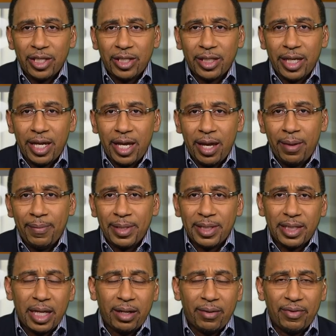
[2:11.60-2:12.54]
it to him
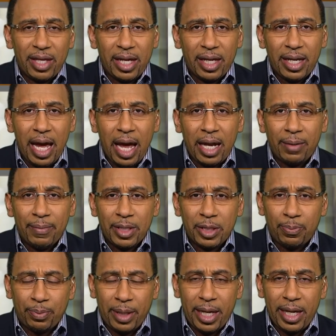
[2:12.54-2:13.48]
instead of the
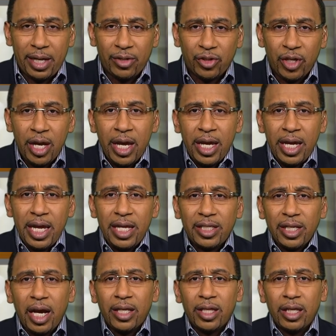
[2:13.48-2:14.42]
anonymous players.
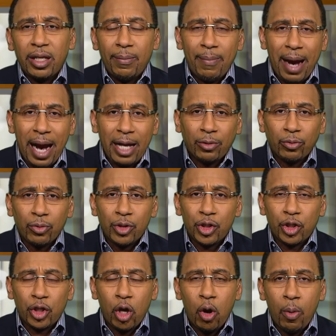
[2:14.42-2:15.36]
He's under the
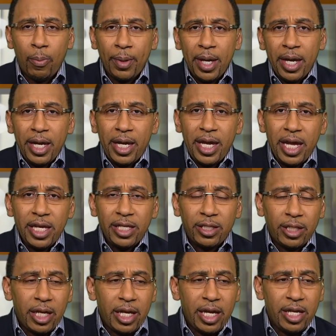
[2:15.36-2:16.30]
microscope. He's